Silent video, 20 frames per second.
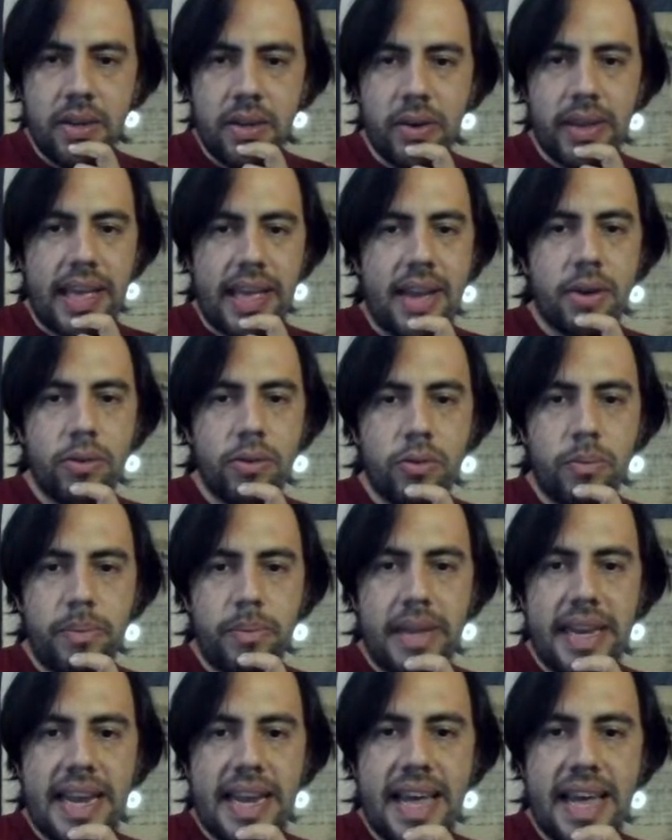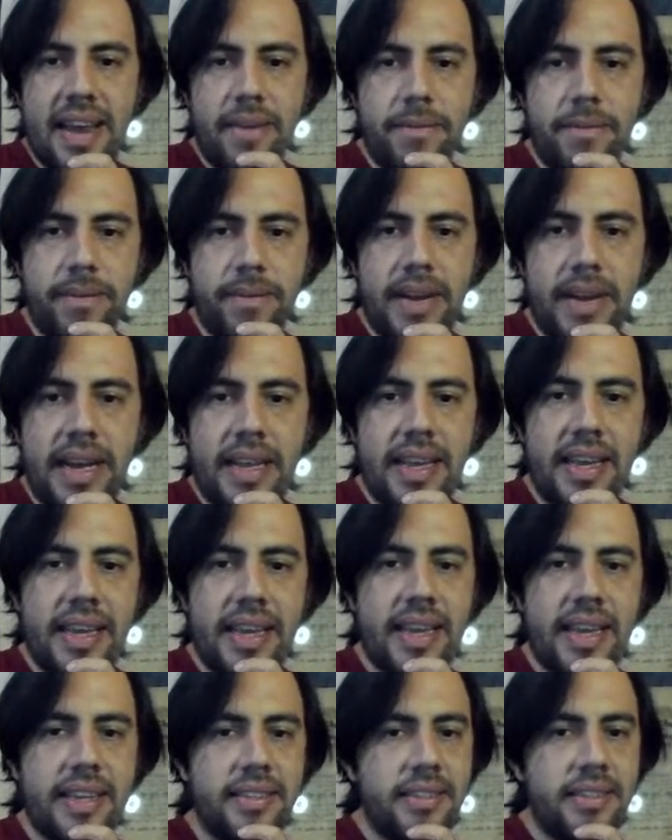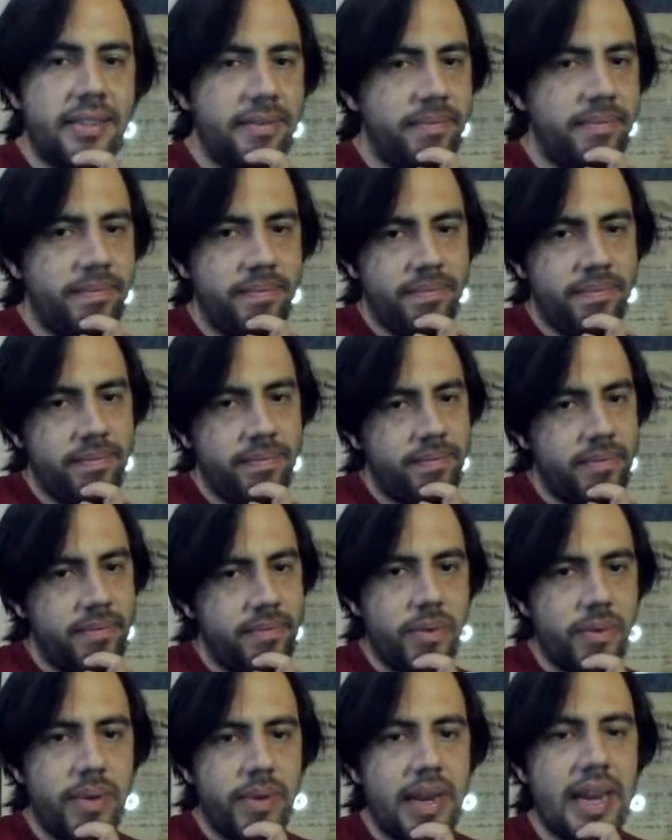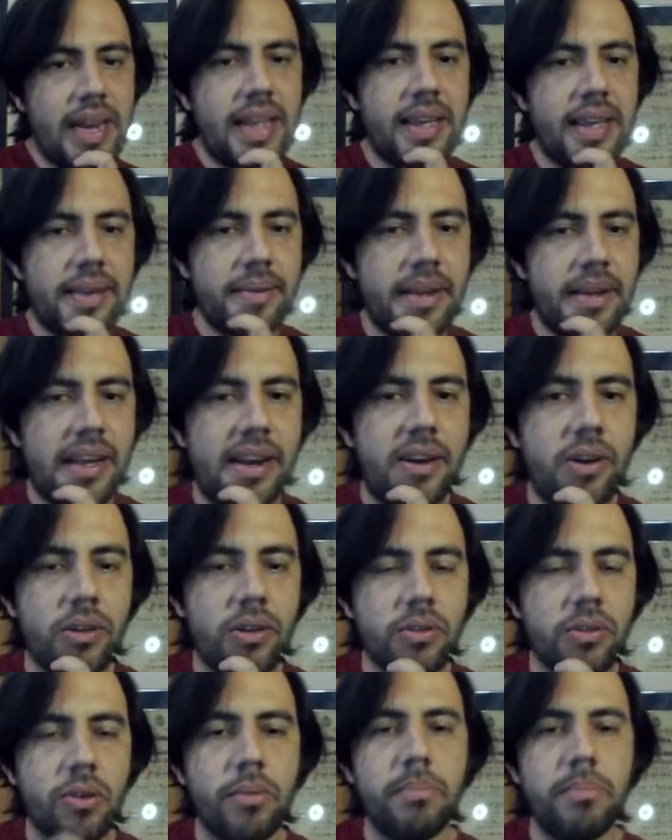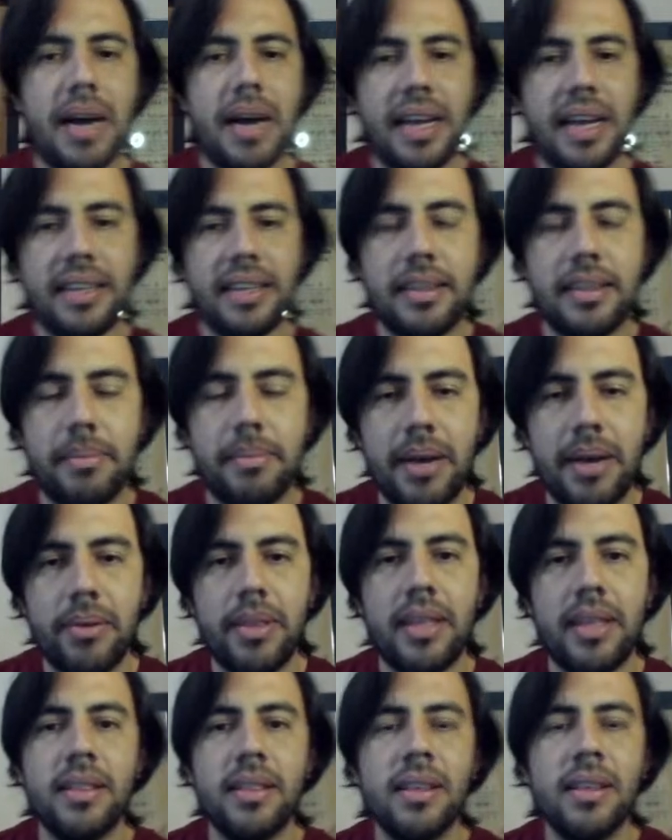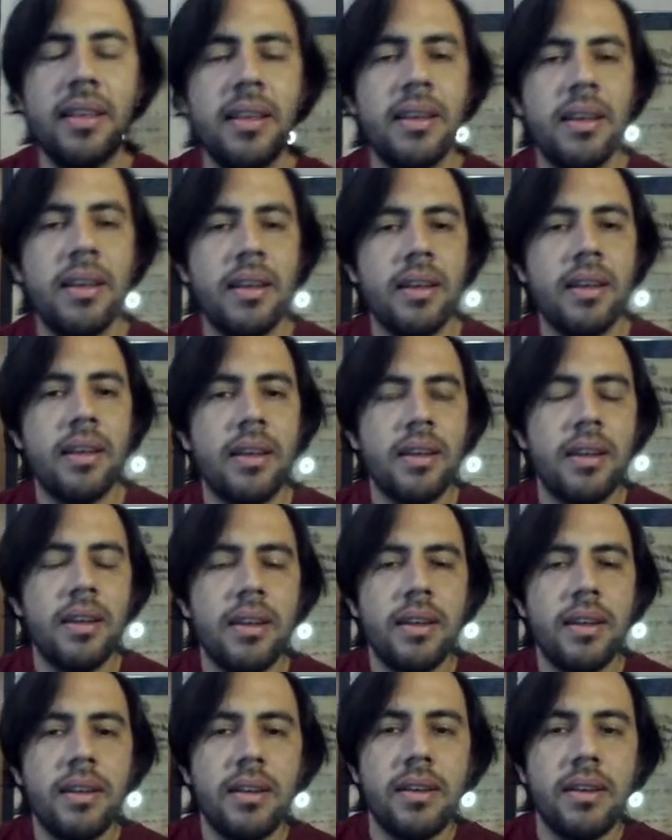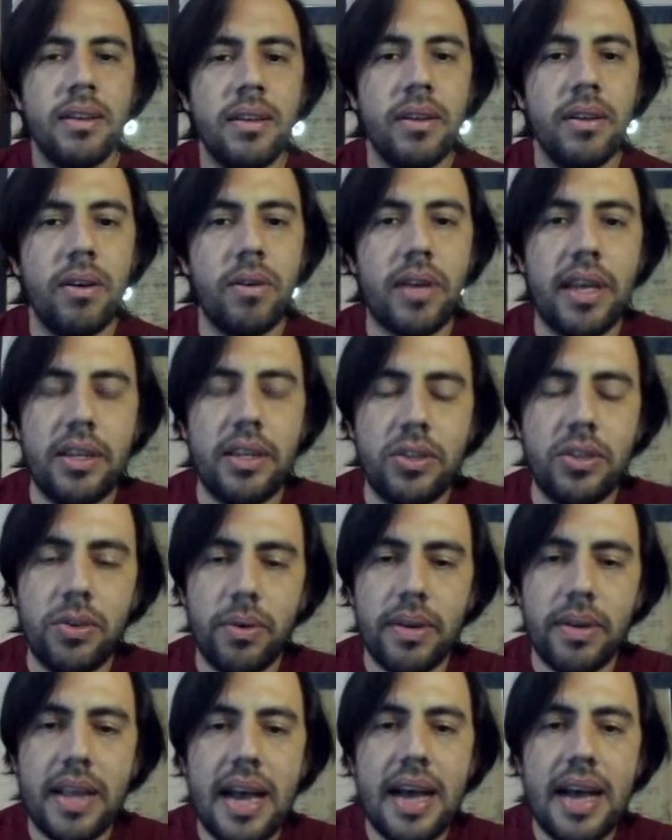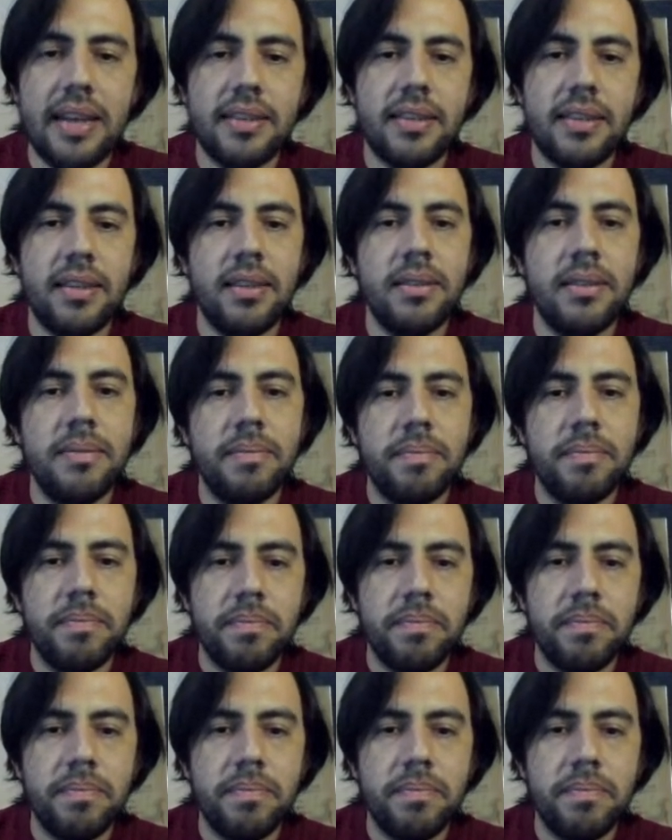Okay, I'm going to play knight f5, I guess. Really, I'm not convinced about that. Okay, short castle.